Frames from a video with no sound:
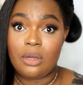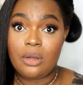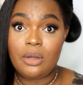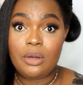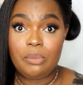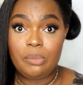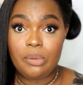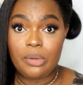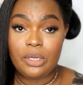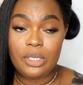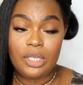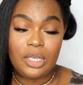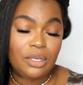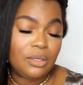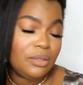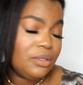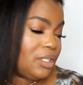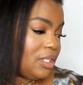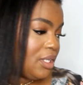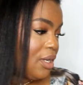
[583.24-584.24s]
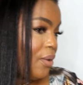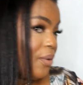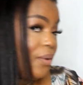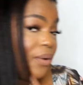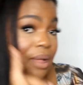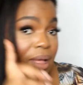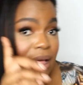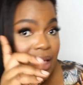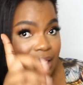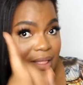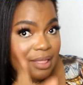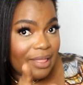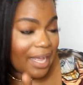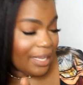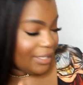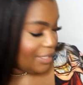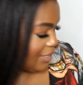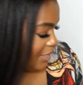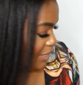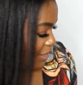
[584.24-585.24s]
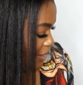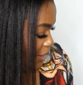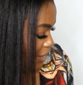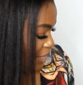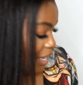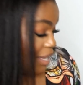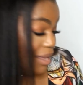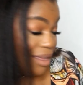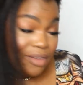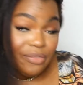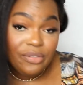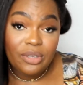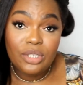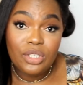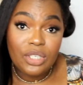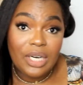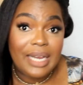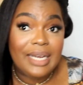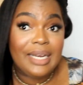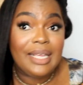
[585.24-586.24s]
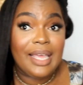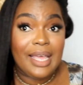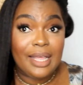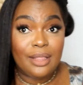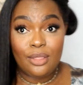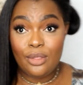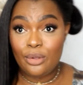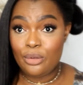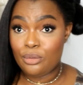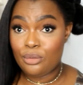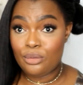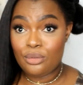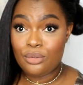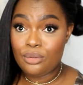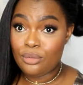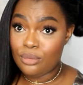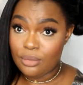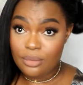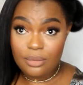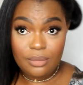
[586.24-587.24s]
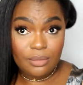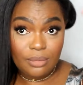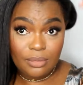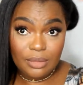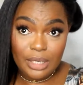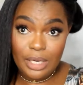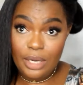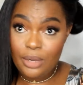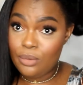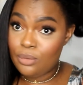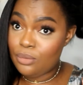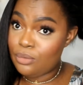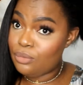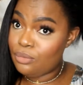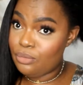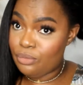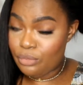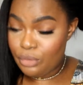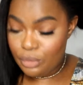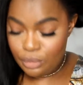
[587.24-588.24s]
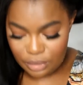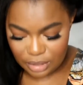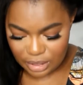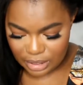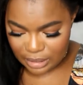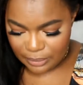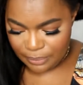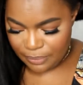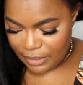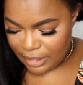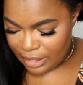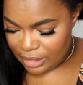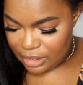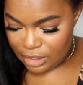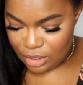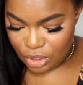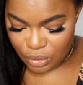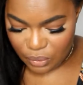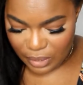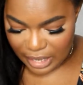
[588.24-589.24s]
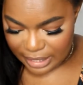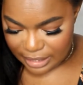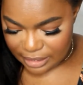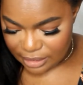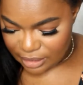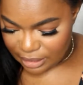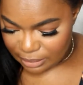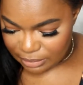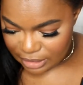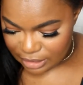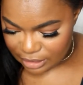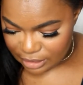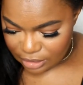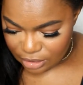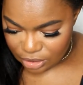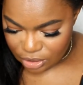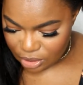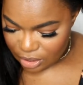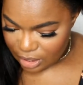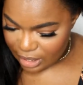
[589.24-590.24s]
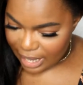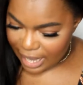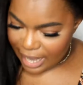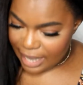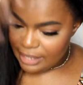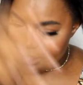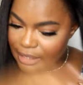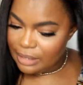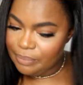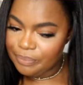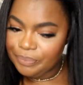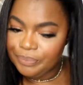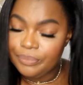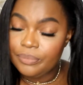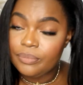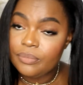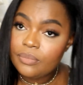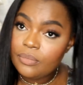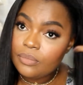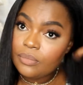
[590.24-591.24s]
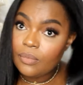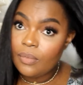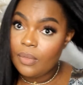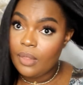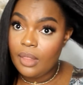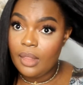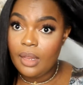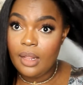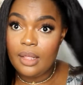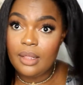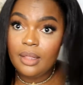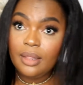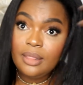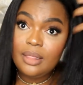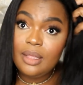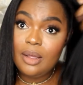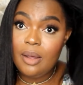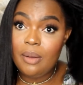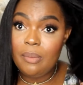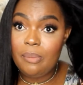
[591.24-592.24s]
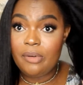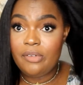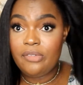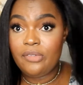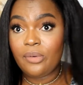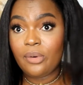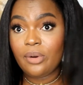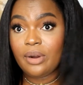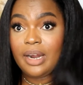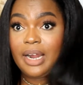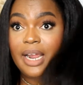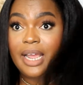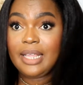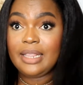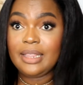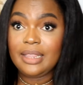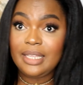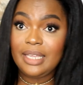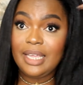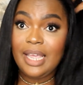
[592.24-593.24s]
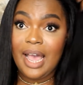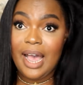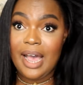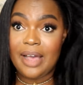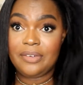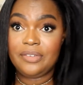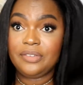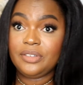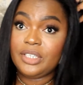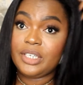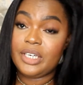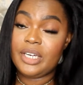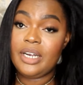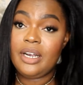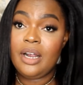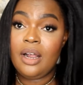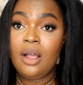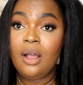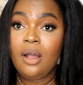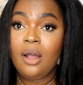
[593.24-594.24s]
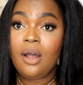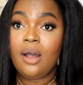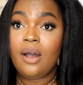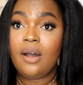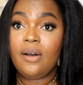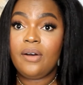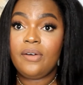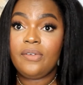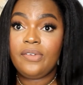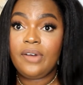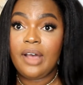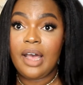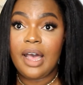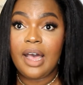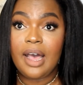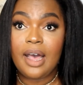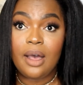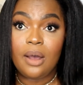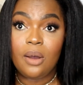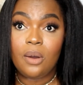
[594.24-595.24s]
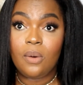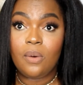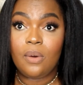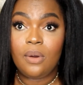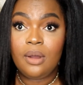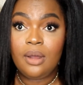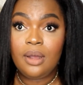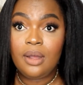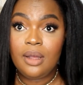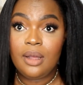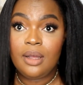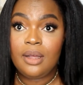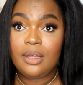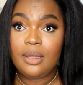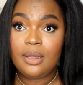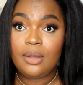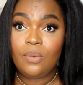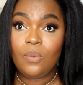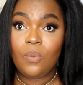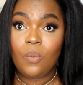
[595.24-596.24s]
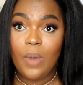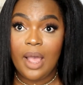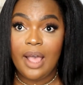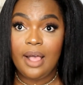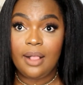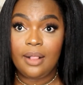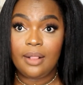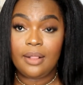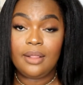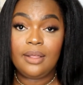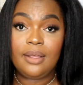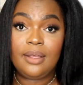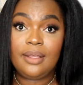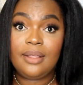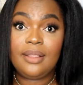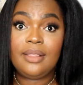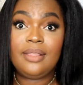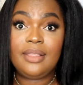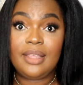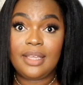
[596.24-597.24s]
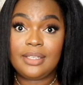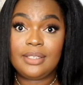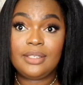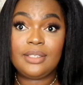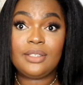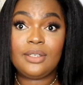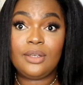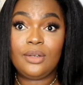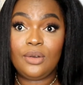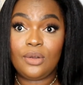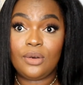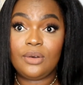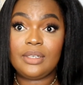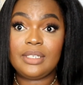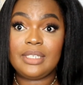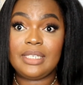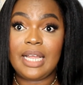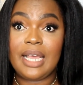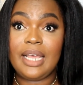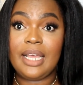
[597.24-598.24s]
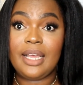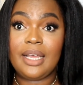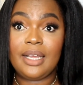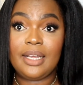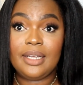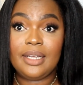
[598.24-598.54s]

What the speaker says: burn you. So that's a good thing if you're trying to get those little roots situated. So I'm just going to show you guys the before and the after of how well this looks. Like,